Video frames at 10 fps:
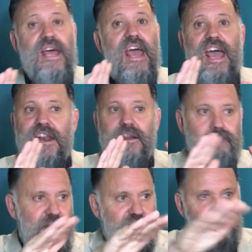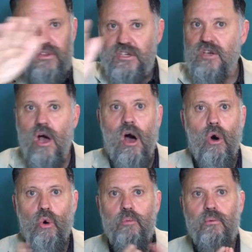And it makes this
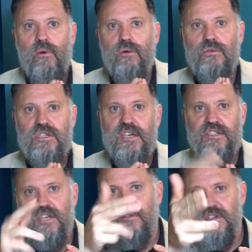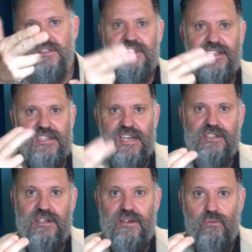whole process. So this is
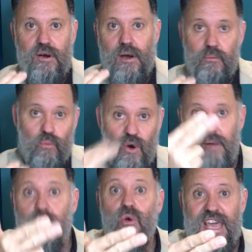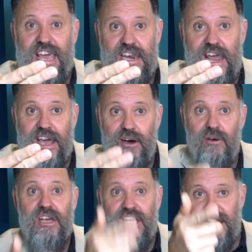essentially what I'm looking at now
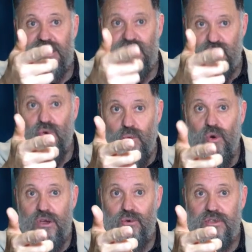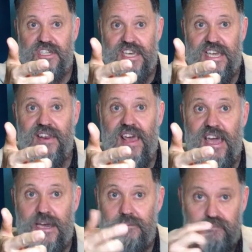is sort of what you're seeing
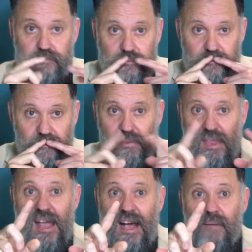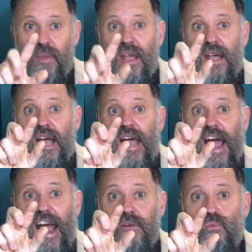there.
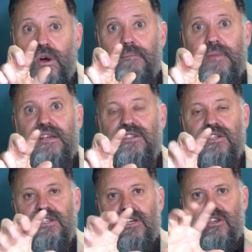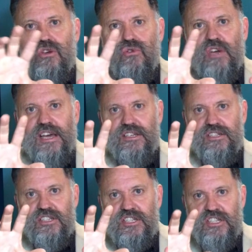And what it means is that you can
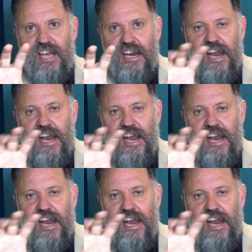set